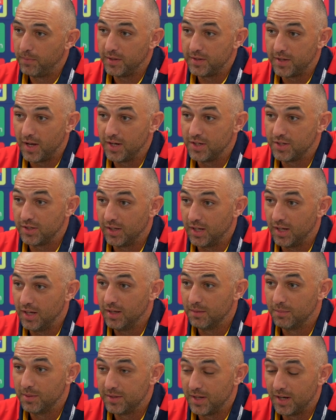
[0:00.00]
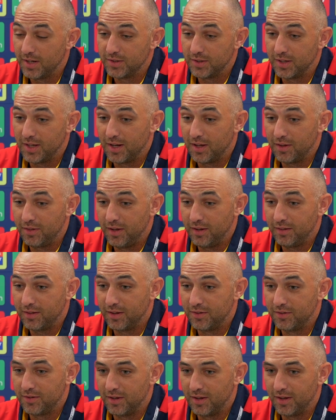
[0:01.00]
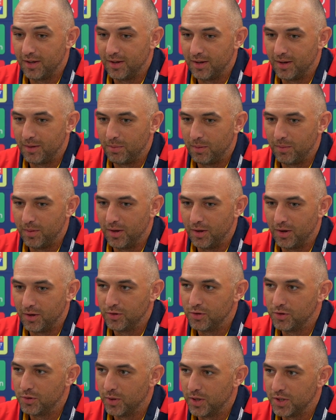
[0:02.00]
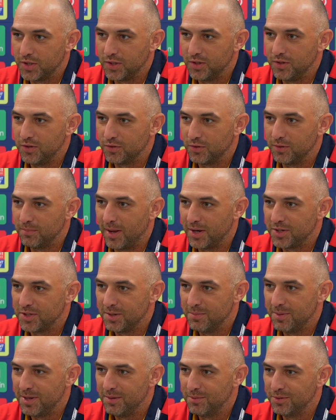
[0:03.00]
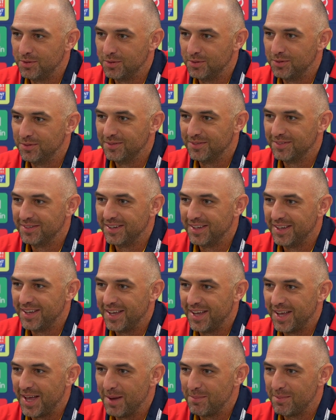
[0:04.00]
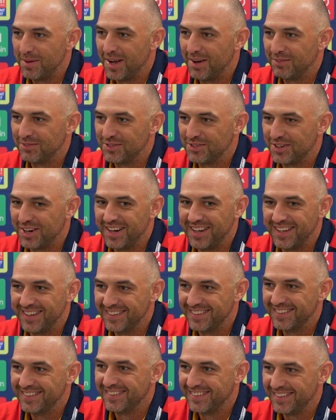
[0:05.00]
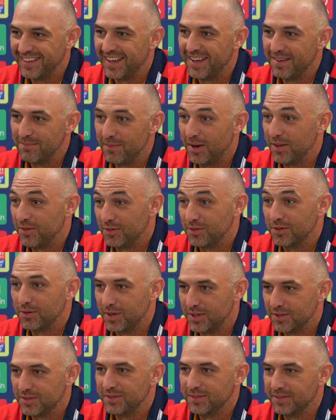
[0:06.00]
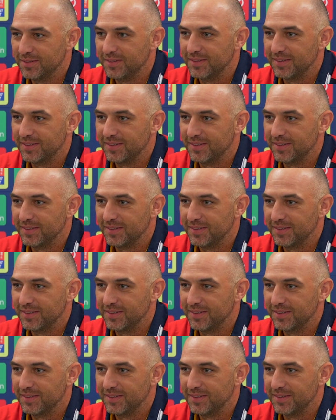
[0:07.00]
Potentially. And I think that's probably a good question during match committee, which will happen after training. Yeah, that's a good question.